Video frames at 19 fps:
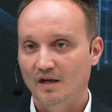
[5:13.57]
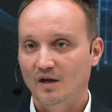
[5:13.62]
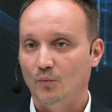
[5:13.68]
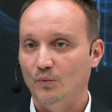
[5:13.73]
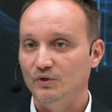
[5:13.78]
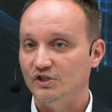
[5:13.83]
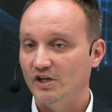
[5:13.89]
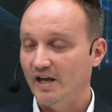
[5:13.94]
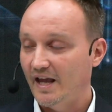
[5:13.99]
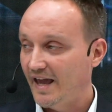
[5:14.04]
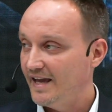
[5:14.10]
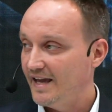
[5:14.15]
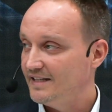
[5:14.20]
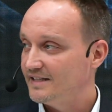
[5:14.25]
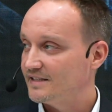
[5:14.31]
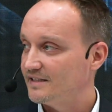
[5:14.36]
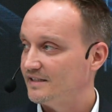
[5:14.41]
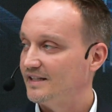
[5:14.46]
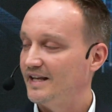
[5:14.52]
which
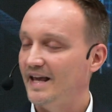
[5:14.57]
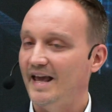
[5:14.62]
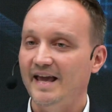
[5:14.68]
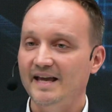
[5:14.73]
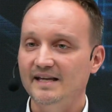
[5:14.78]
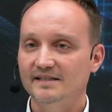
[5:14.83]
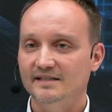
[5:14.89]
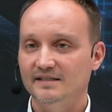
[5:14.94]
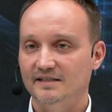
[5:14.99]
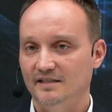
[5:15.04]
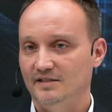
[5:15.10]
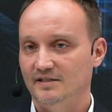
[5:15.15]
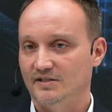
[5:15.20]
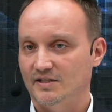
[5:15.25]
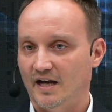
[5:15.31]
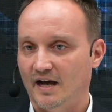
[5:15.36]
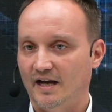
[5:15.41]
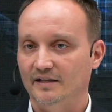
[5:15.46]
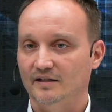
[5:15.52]
aids in AC
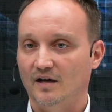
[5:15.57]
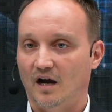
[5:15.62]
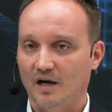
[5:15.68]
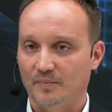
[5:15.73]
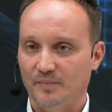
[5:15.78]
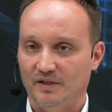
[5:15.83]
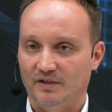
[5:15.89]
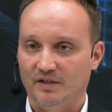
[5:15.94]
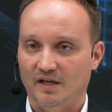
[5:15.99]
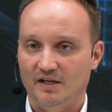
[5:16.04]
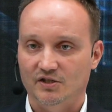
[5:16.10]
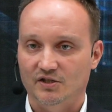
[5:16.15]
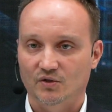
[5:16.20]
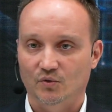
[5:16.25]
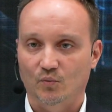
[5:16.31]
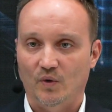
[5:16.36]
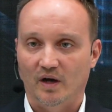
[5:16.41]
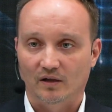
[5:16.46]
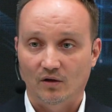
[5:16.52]
side
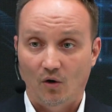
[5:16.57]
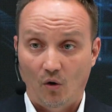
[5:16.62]
augmentation while